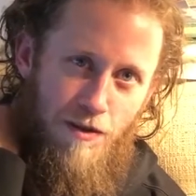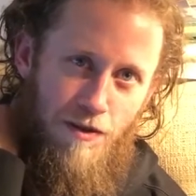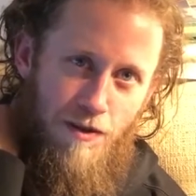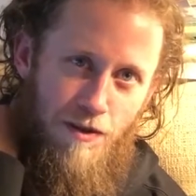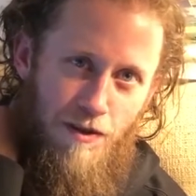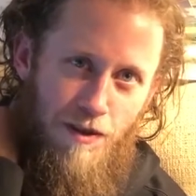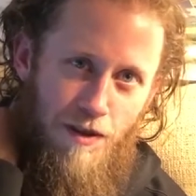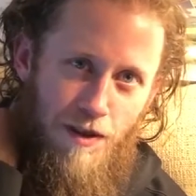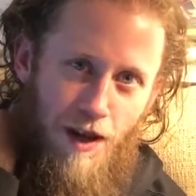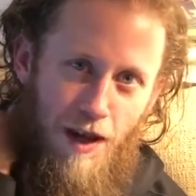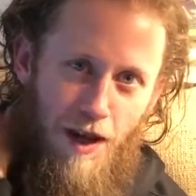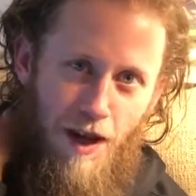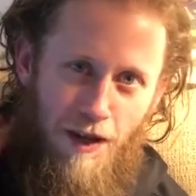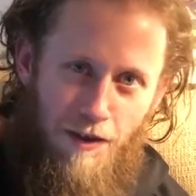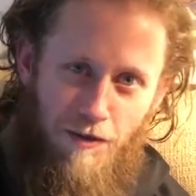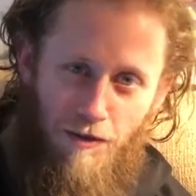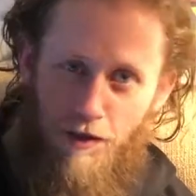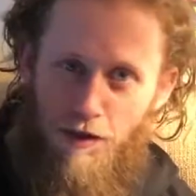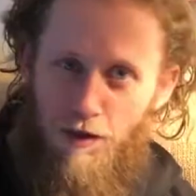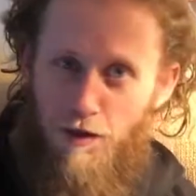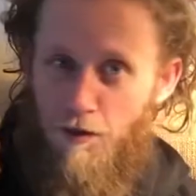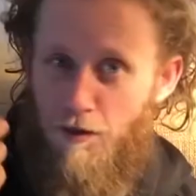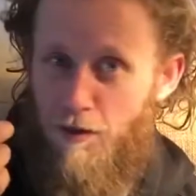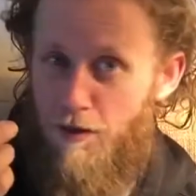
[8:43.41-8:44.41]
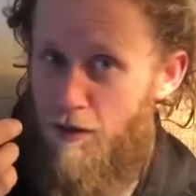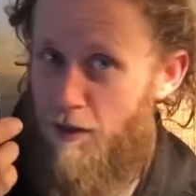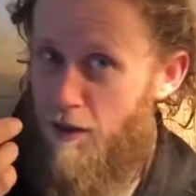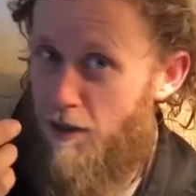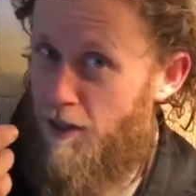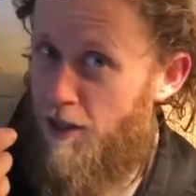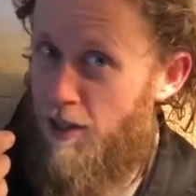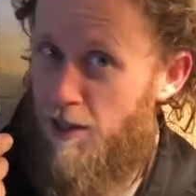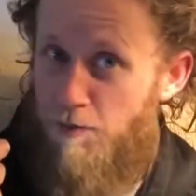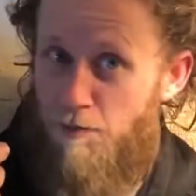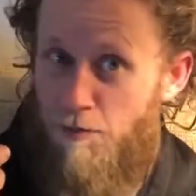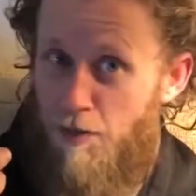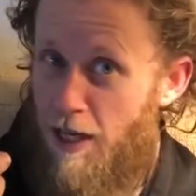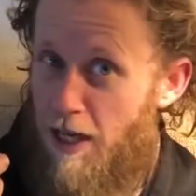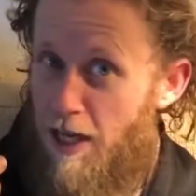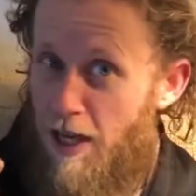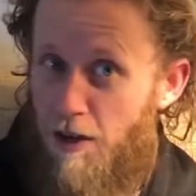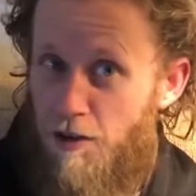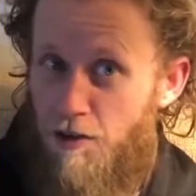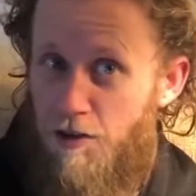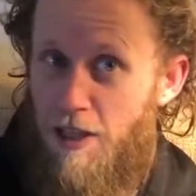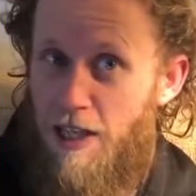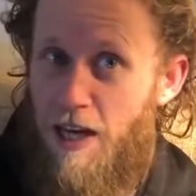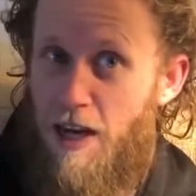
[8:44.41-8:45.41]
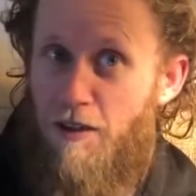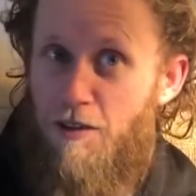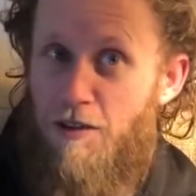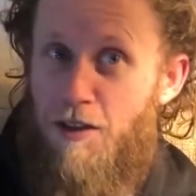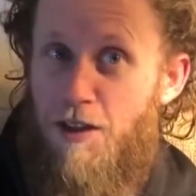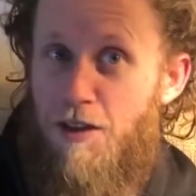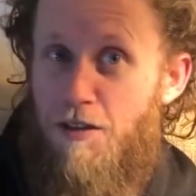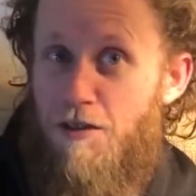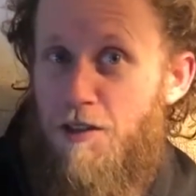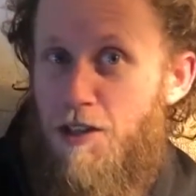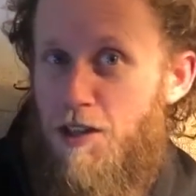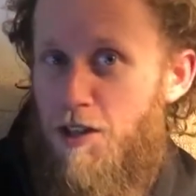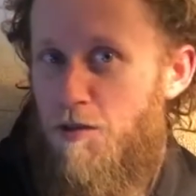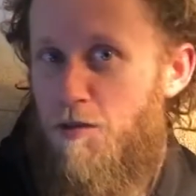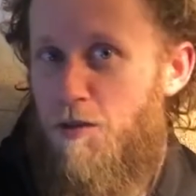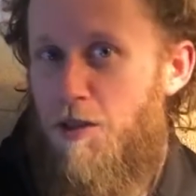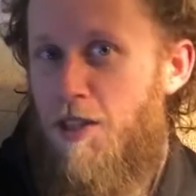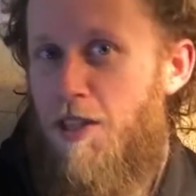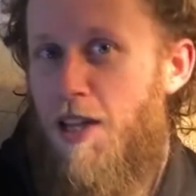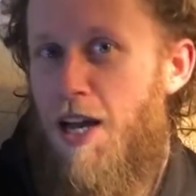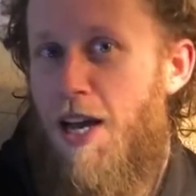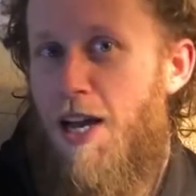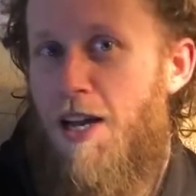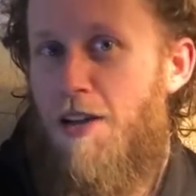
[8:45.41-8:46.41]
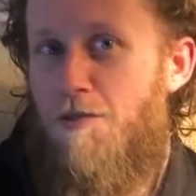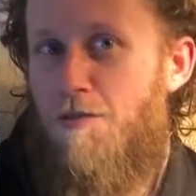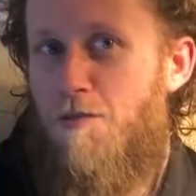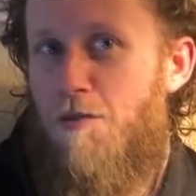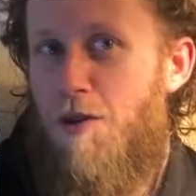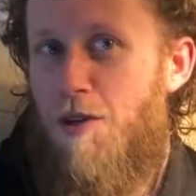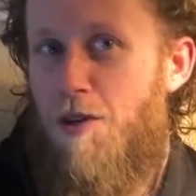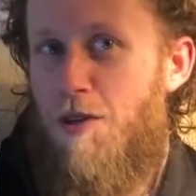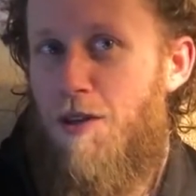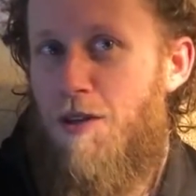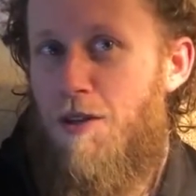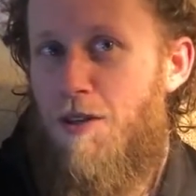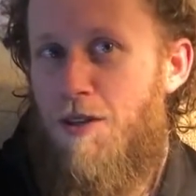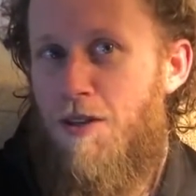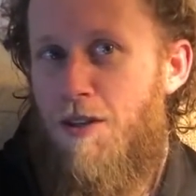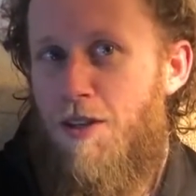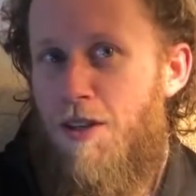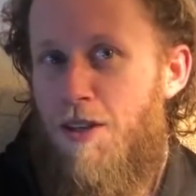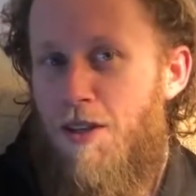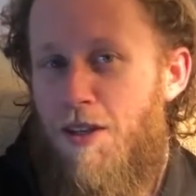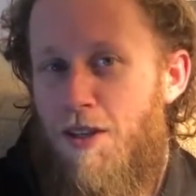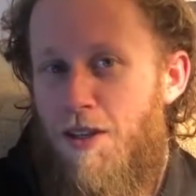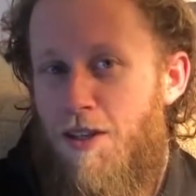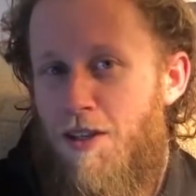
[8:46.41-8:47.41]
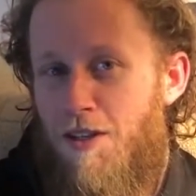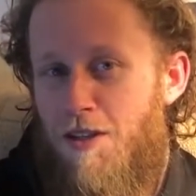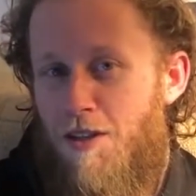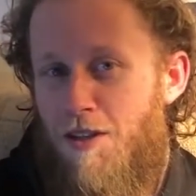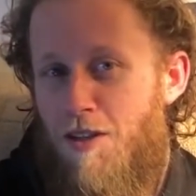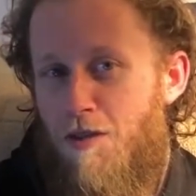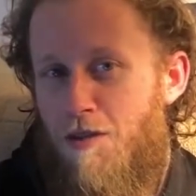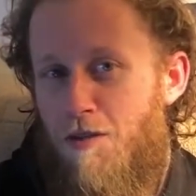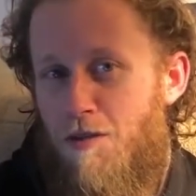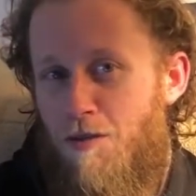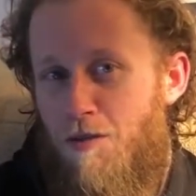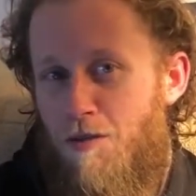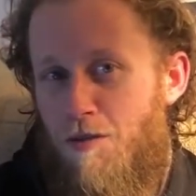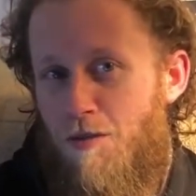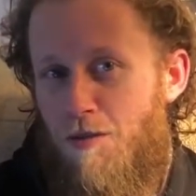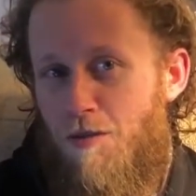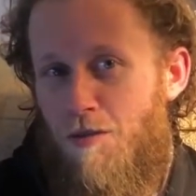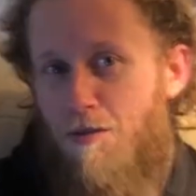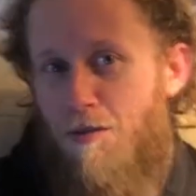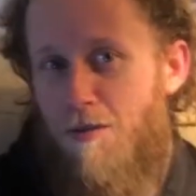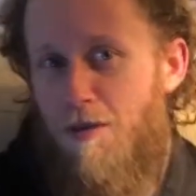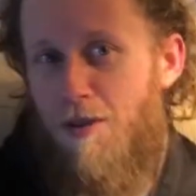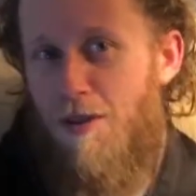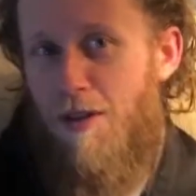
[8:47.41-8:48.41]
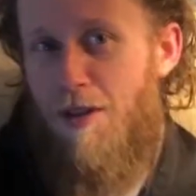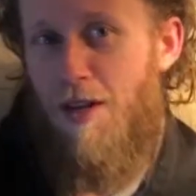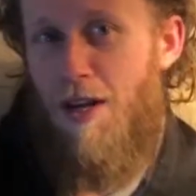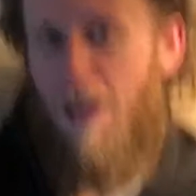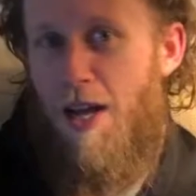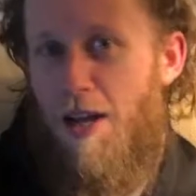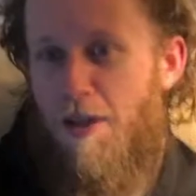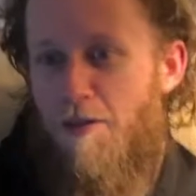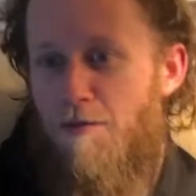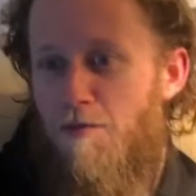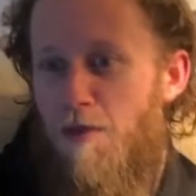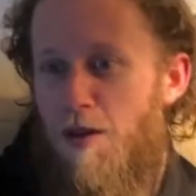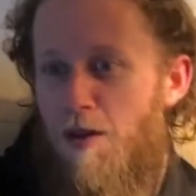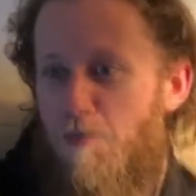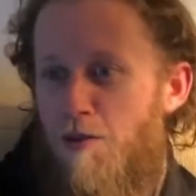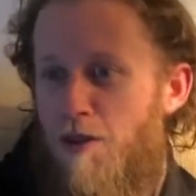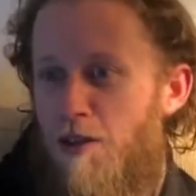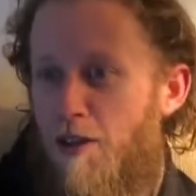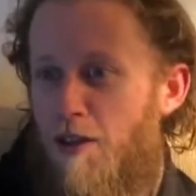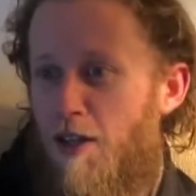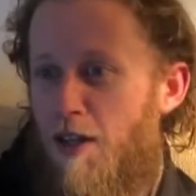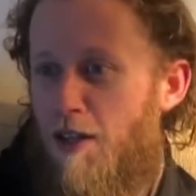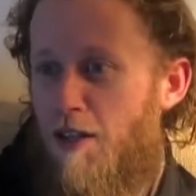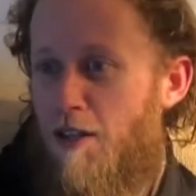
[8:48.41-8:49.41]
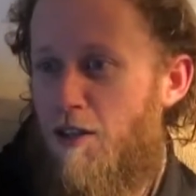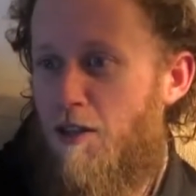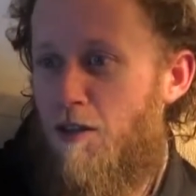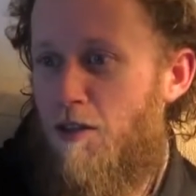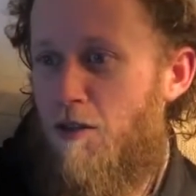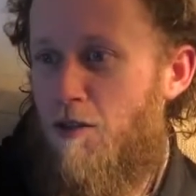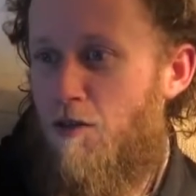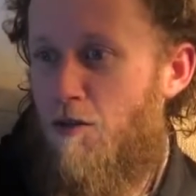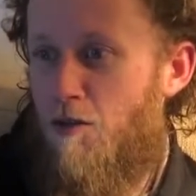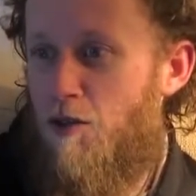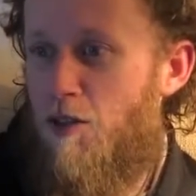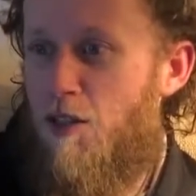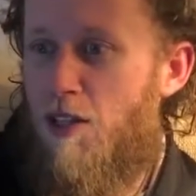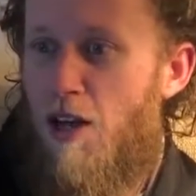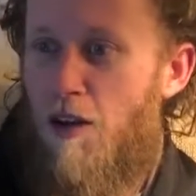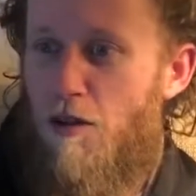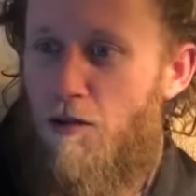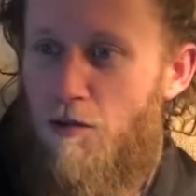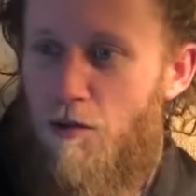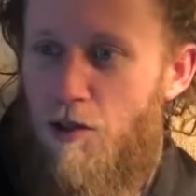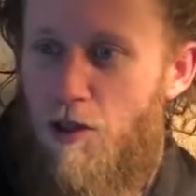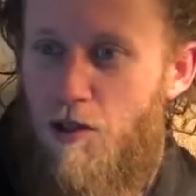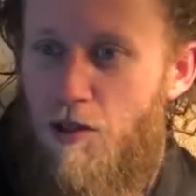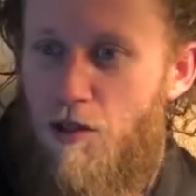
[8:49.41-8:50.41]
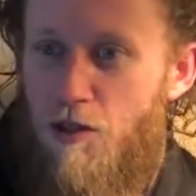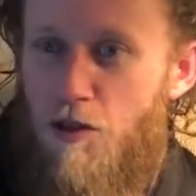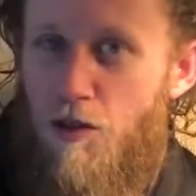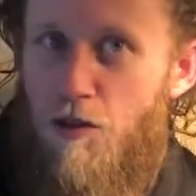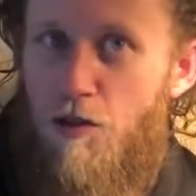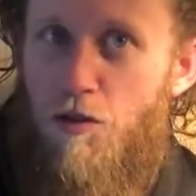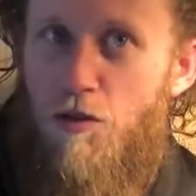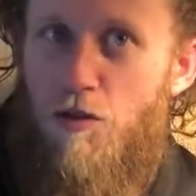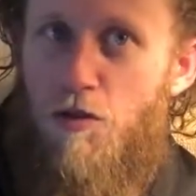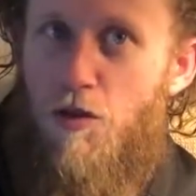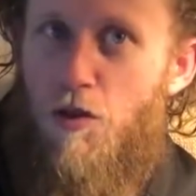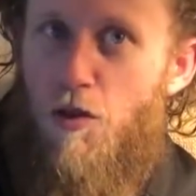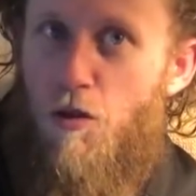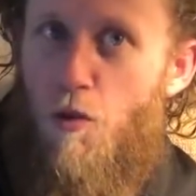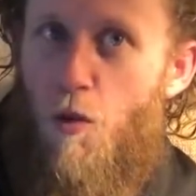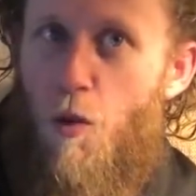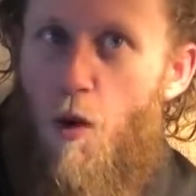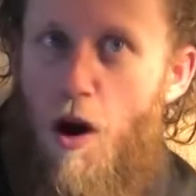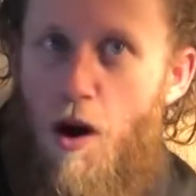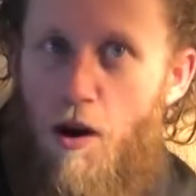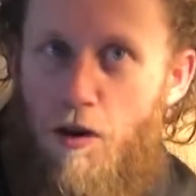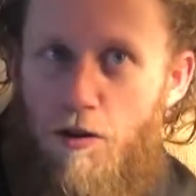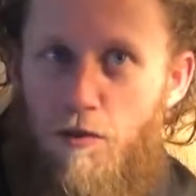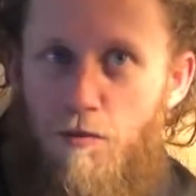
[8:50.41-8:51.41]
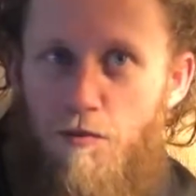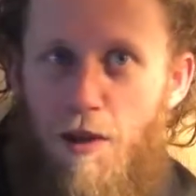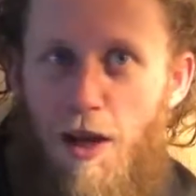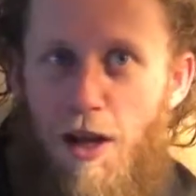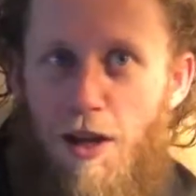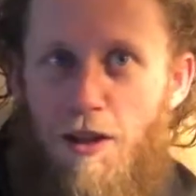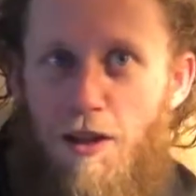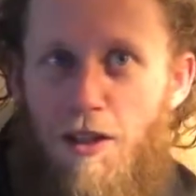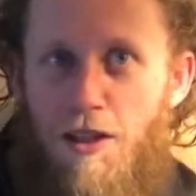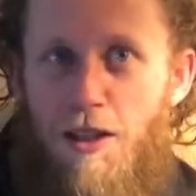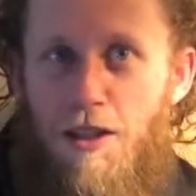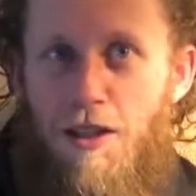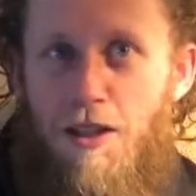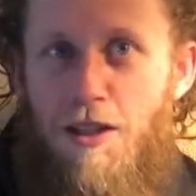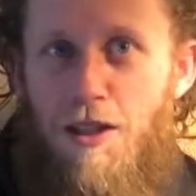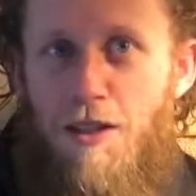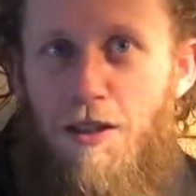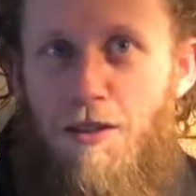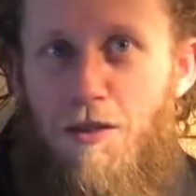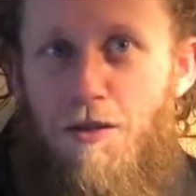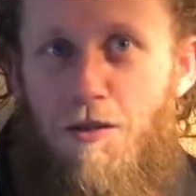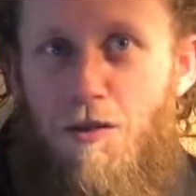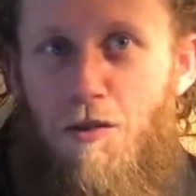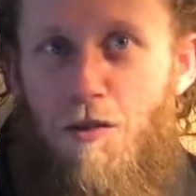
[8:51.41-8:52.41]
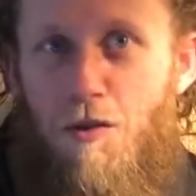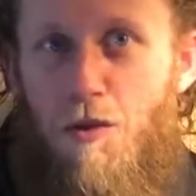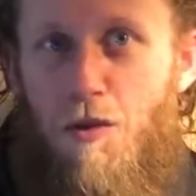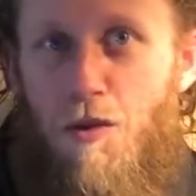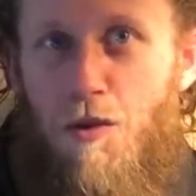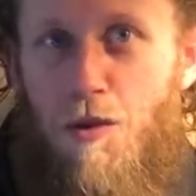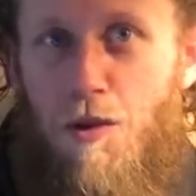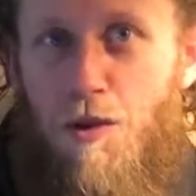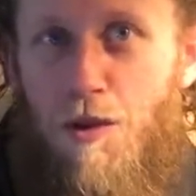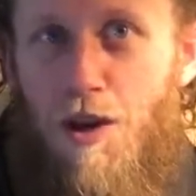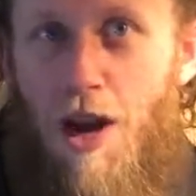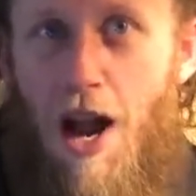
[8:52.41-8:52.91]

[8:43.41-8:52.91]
Mm. I don't know, does anybody else out there deal with that where you have maybe like your celery juice or watermelon or